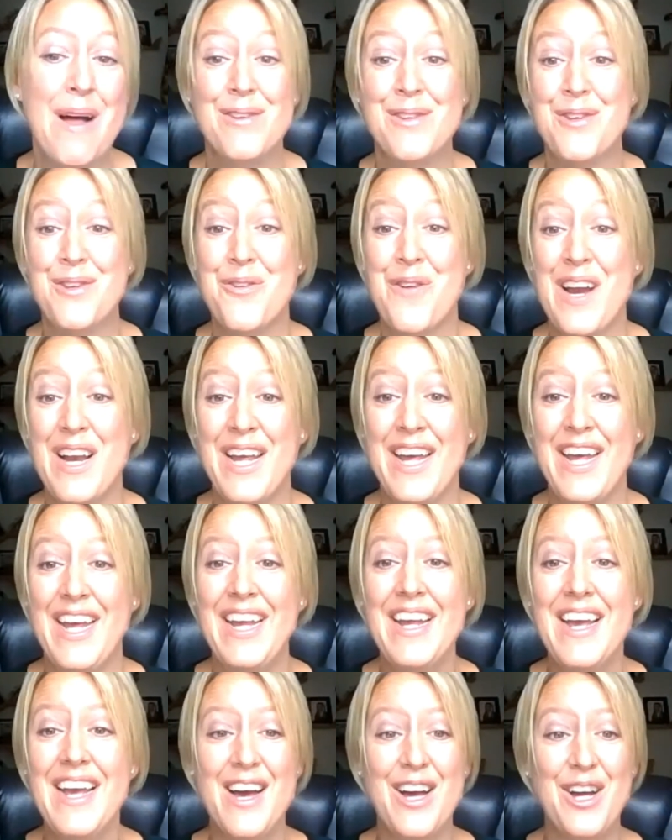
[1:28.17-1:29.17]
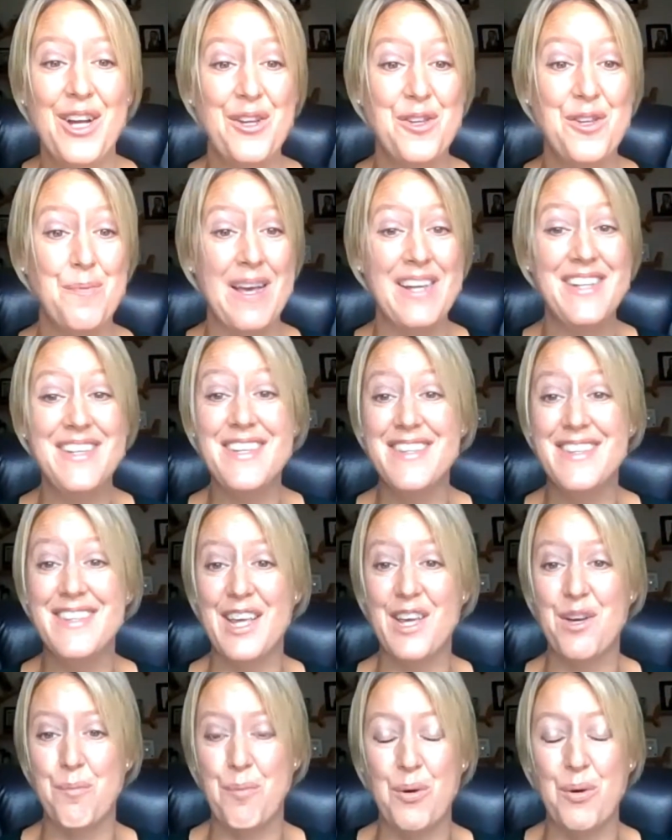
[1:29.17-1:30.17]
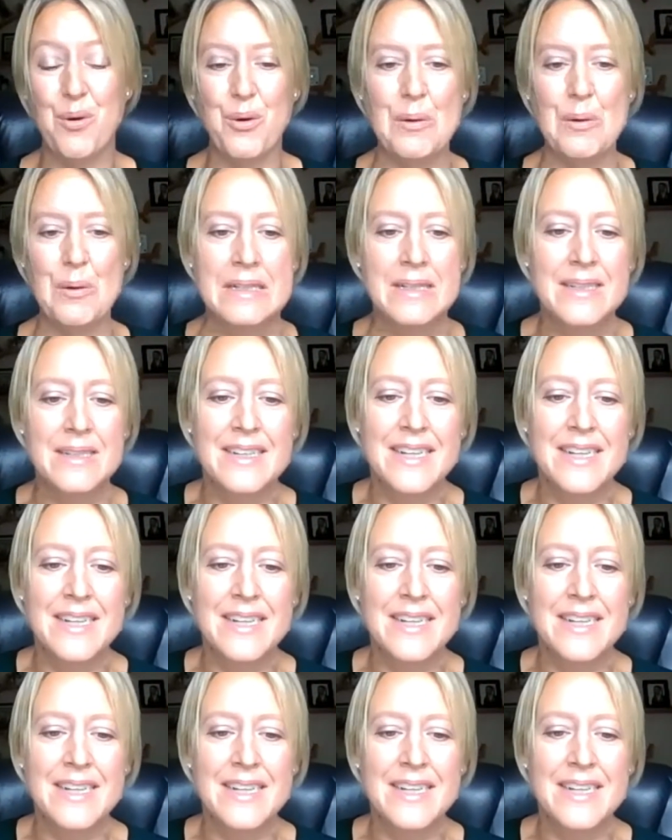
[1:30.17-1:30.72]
Balzarelli, uh, who's based in Singapore